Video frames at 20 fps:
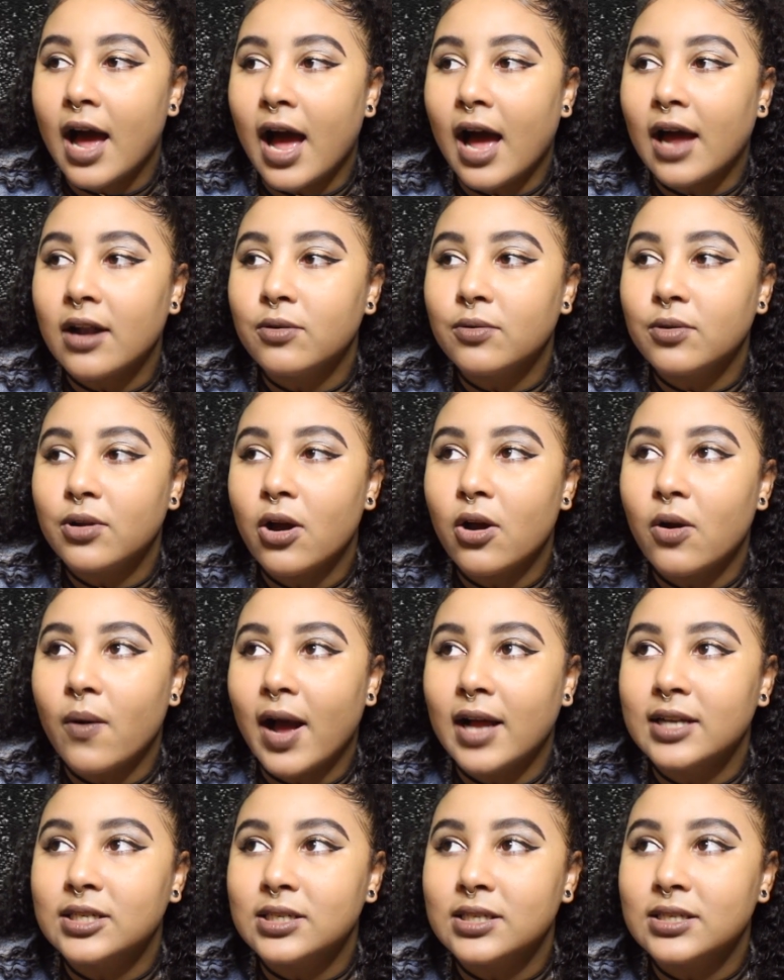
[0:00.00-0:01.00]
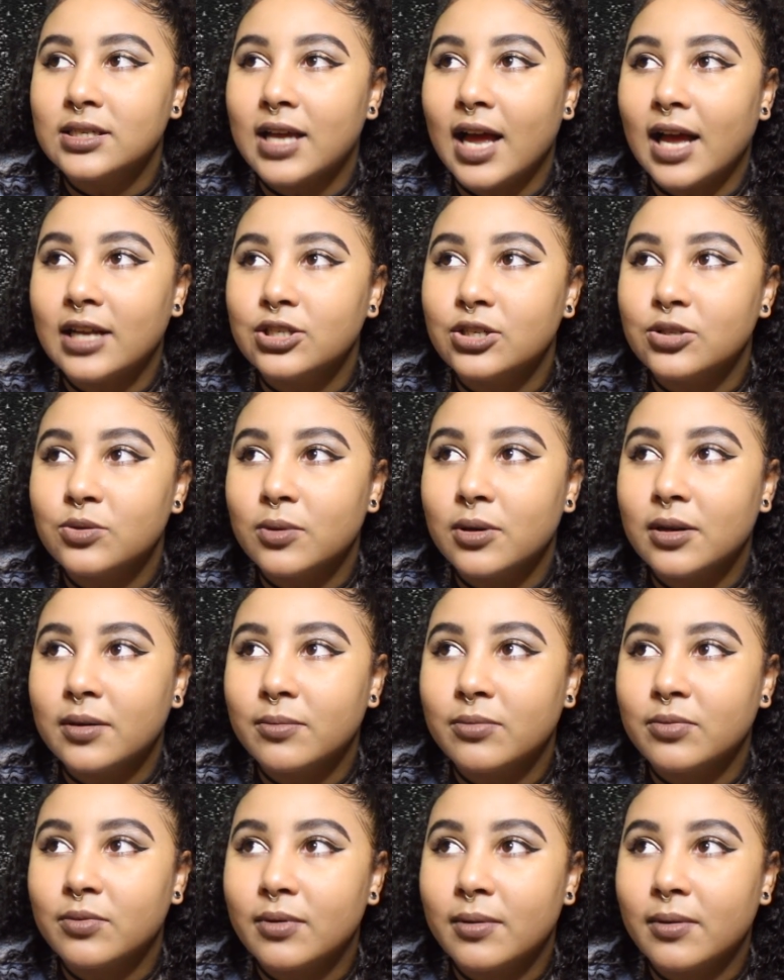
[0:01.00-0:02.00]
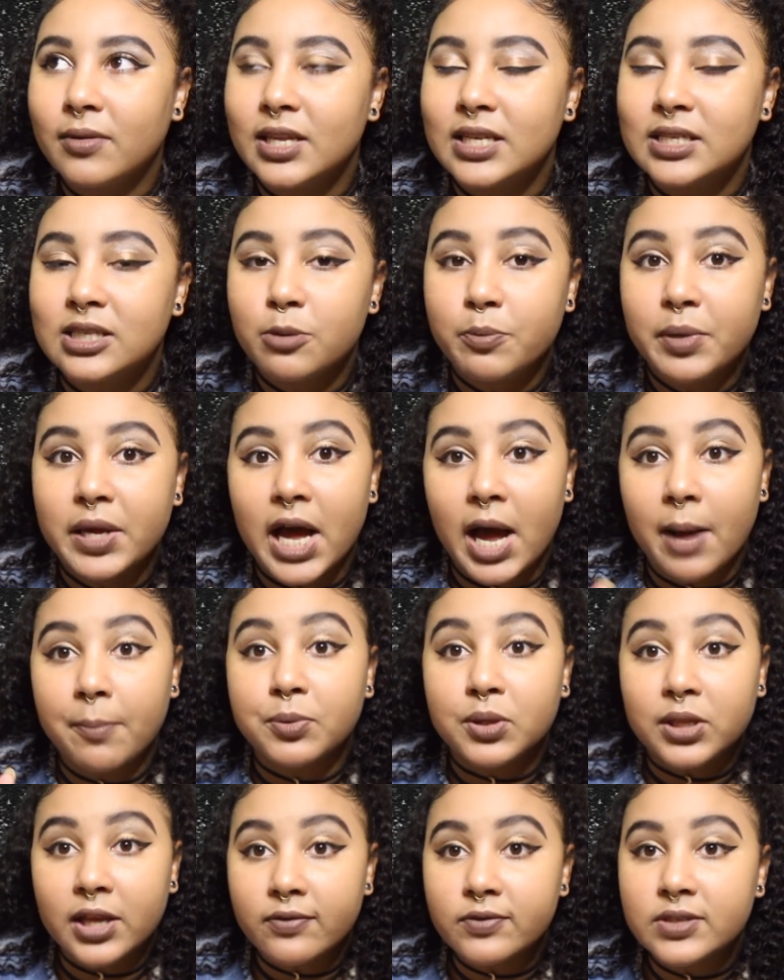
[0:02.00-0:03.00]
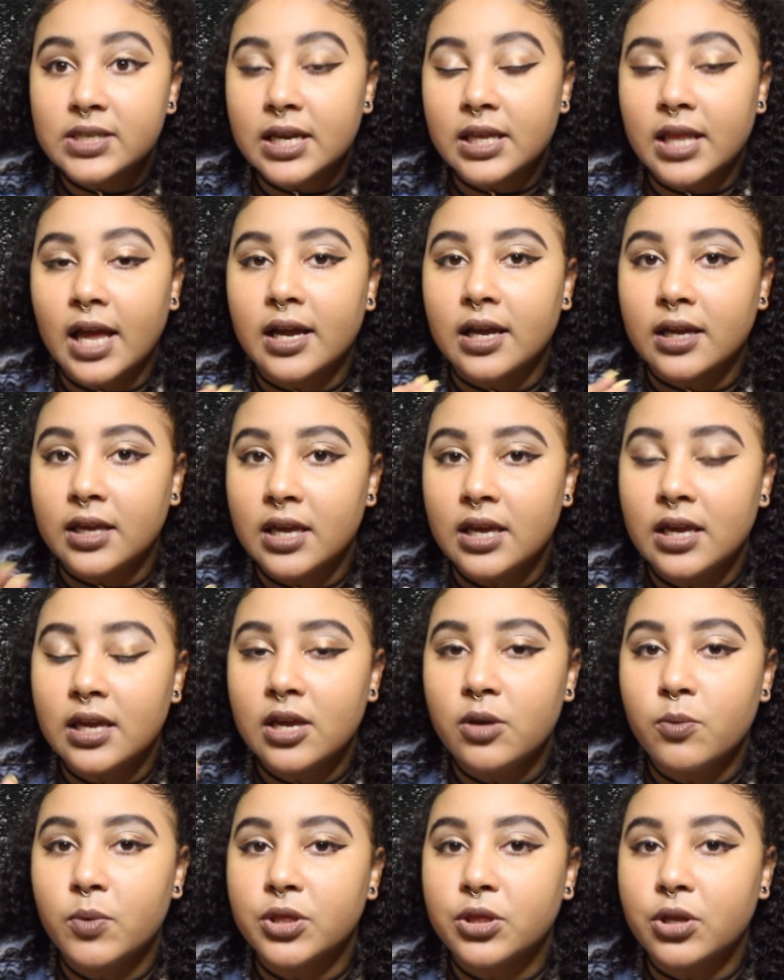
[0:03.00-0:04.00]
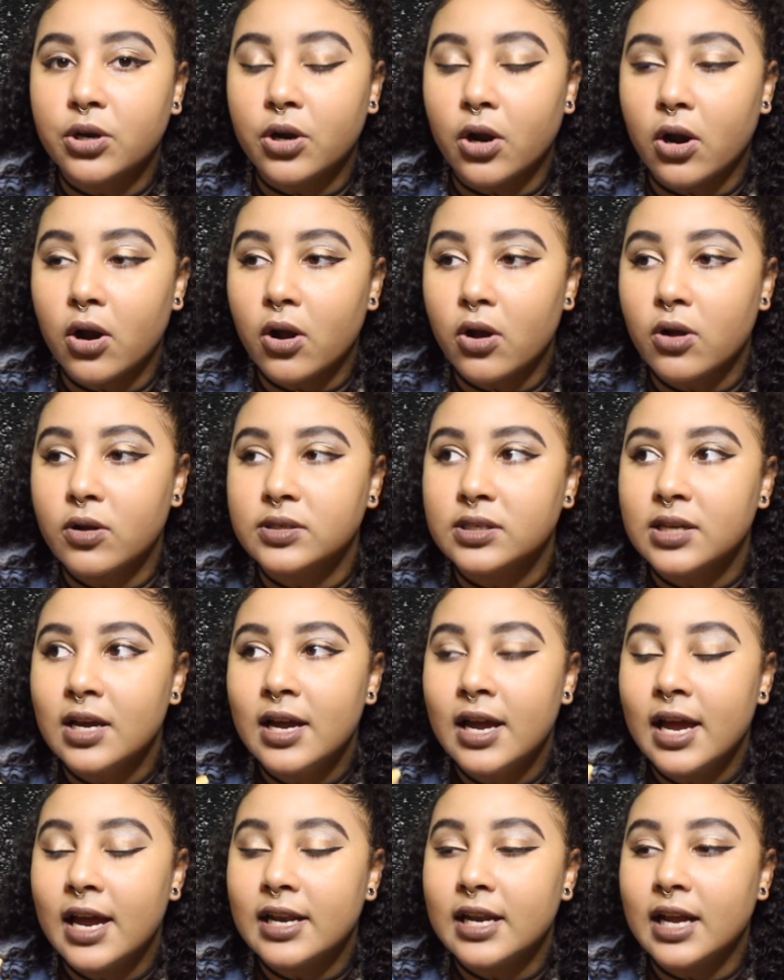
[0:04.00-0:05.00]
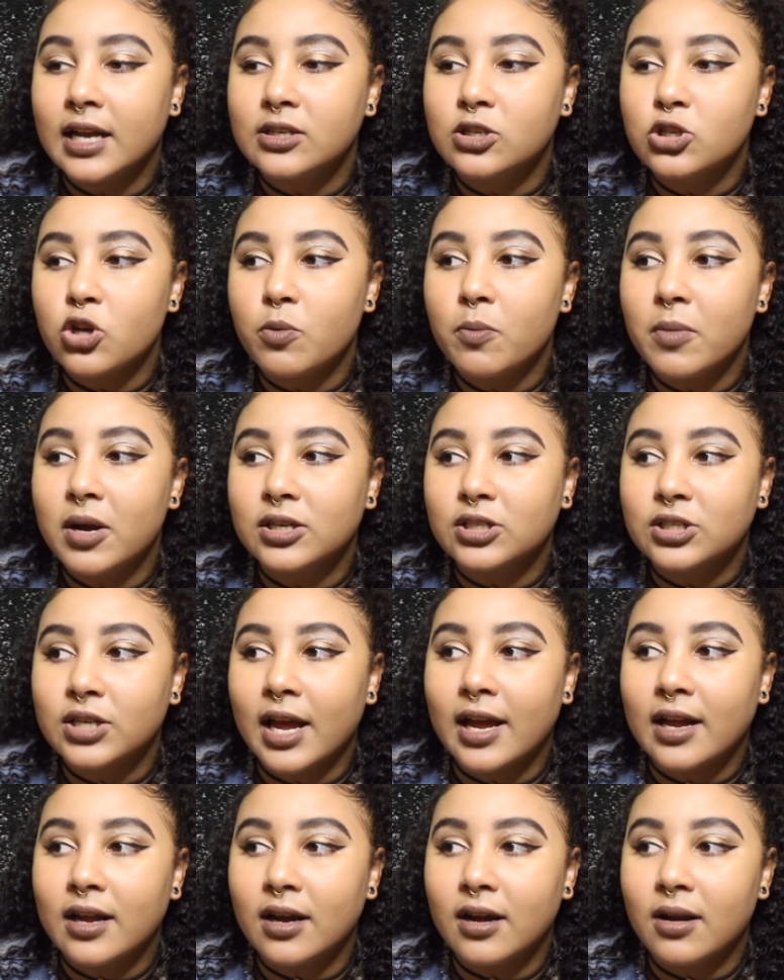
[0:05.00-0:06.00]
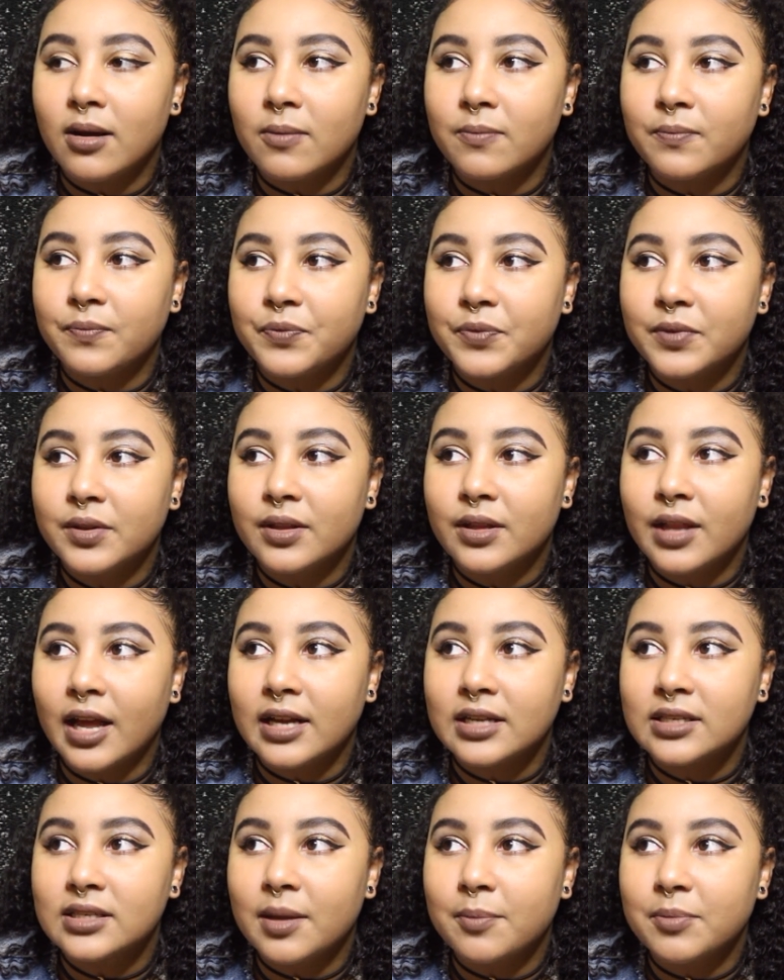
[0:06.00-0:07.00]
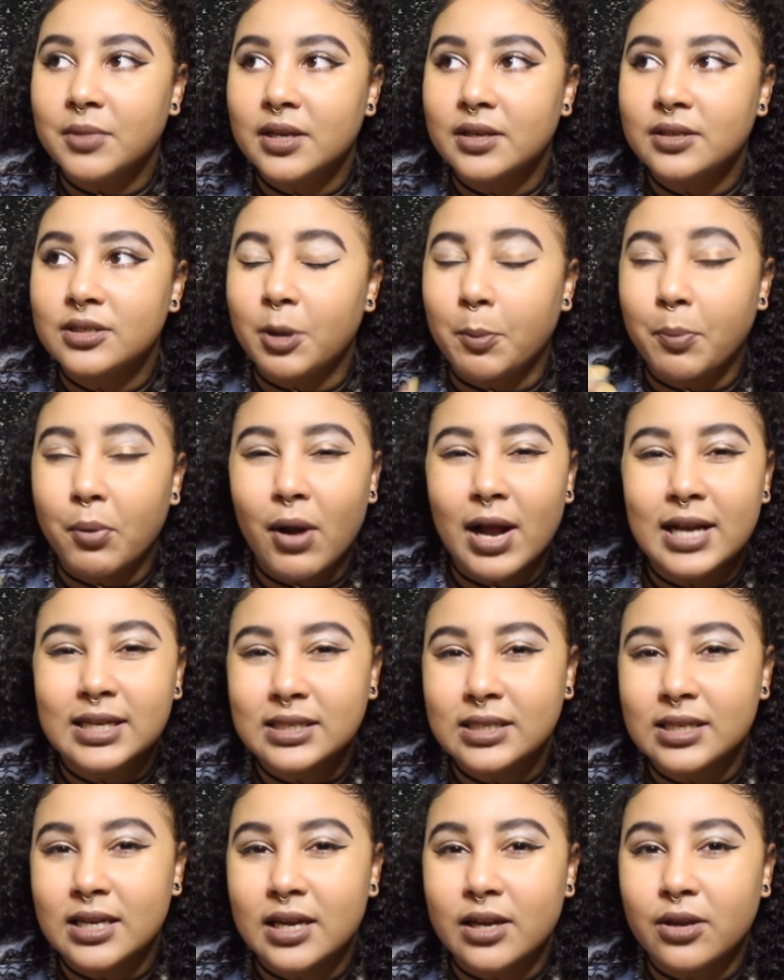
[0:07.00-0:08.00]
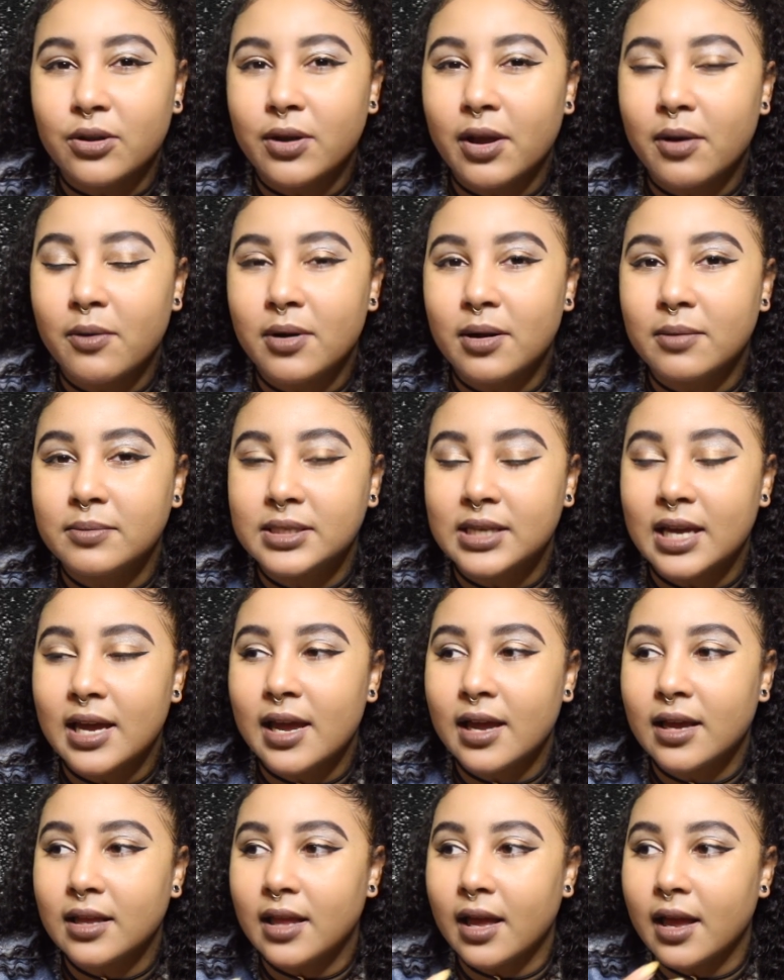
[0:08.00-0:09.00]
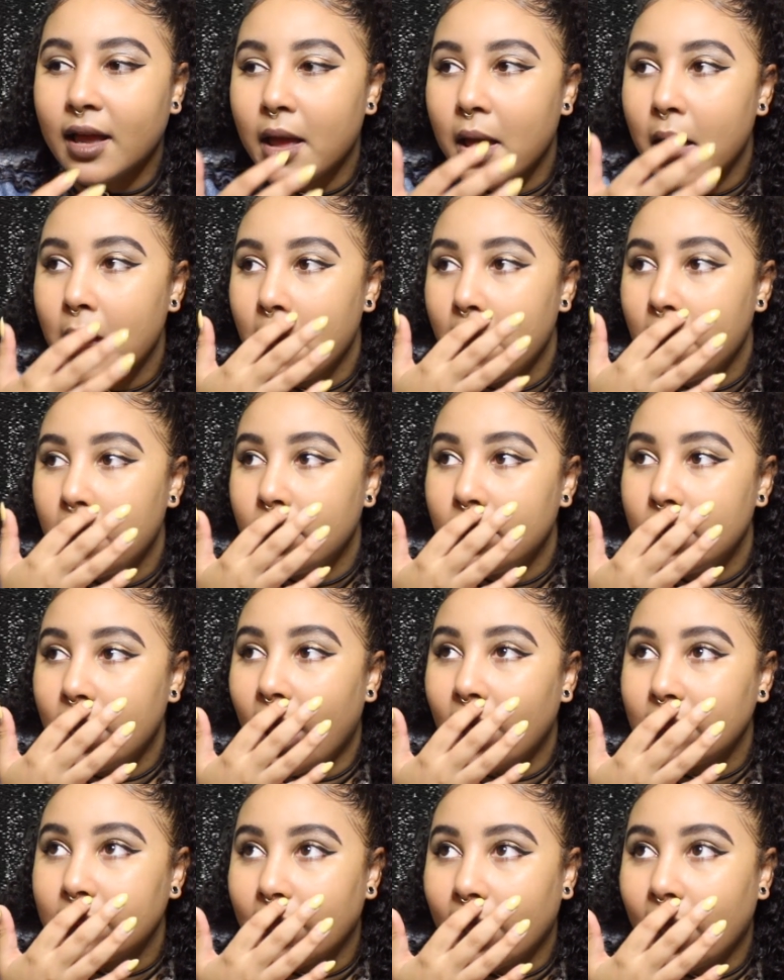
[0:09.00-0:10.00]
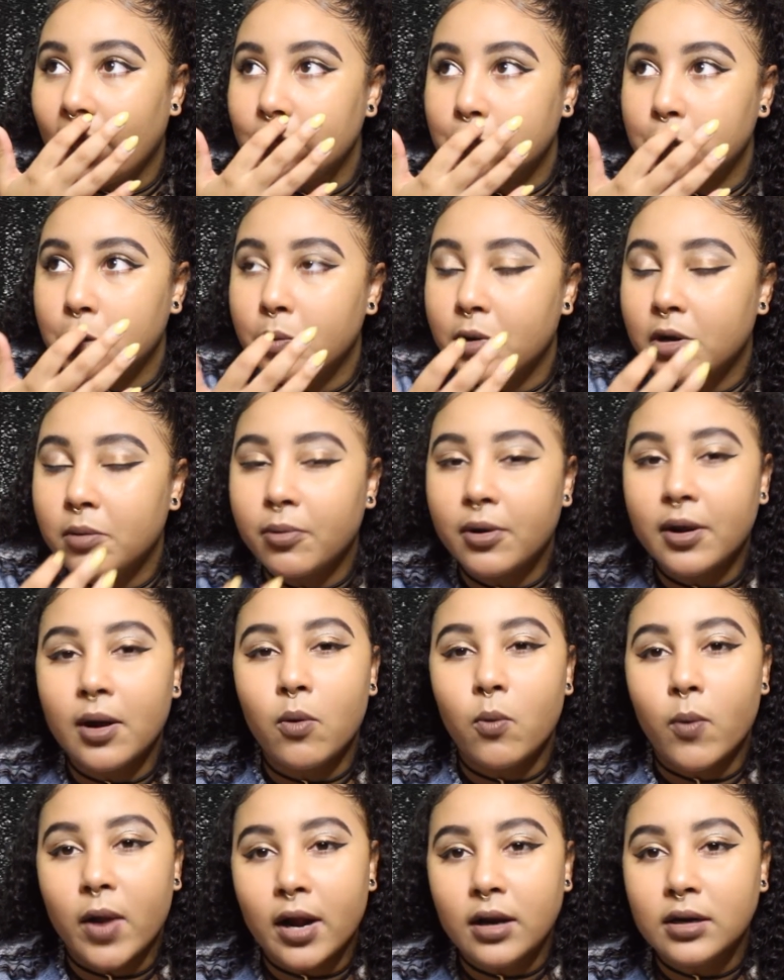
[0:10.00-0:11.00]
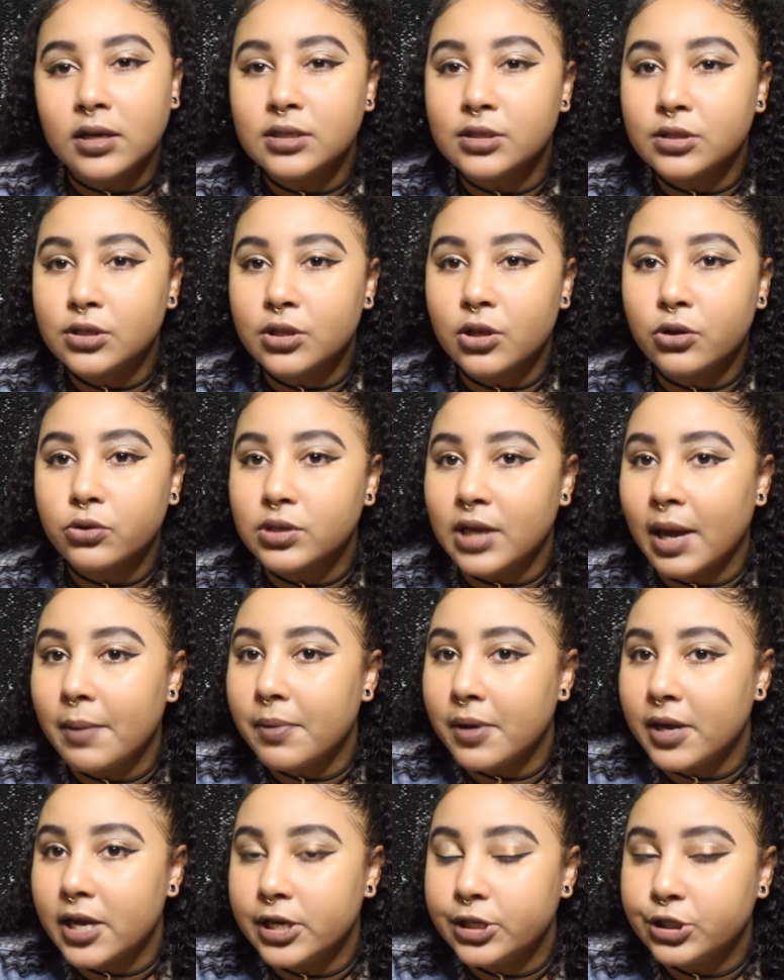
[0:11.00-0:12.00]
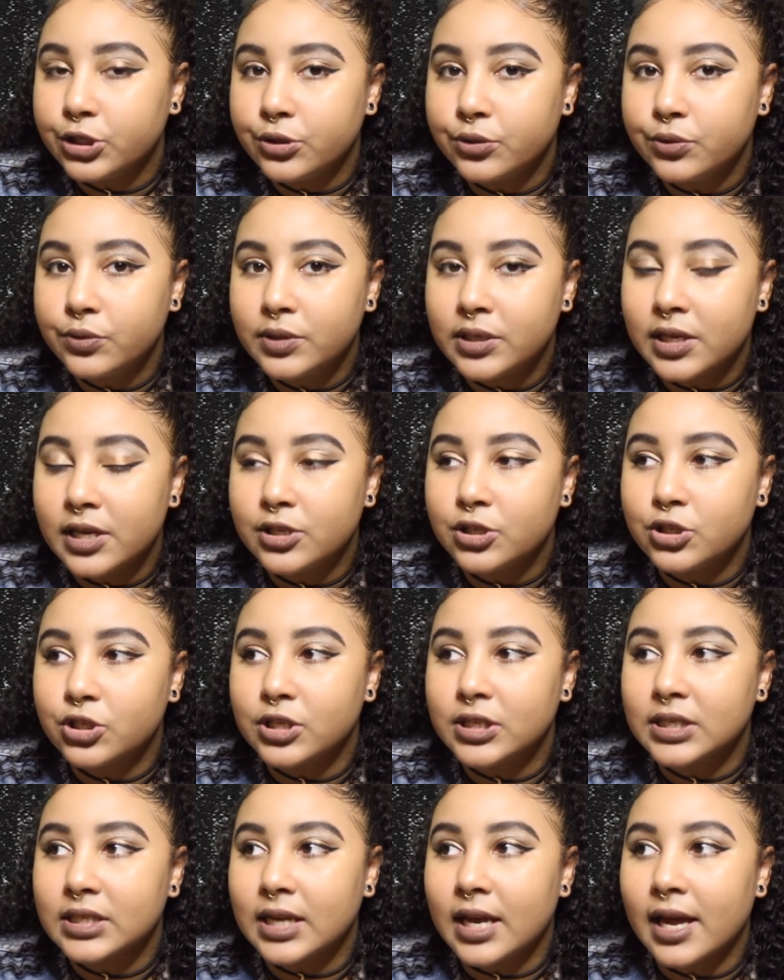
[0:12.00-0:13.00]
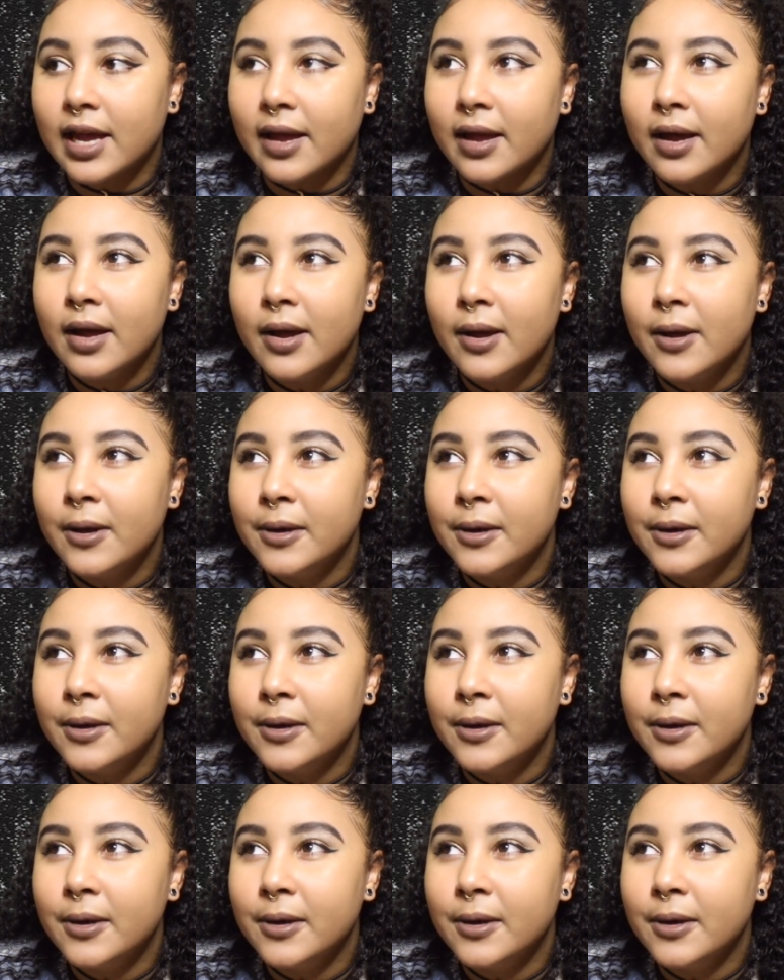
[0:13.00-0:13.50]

I don't know. I just I just want this to be uplifting like a Kiki with the girls and not so much like um like something depressing. You get what I'm saying? Like not that I don't want to bring awareness to those type of issues it's just like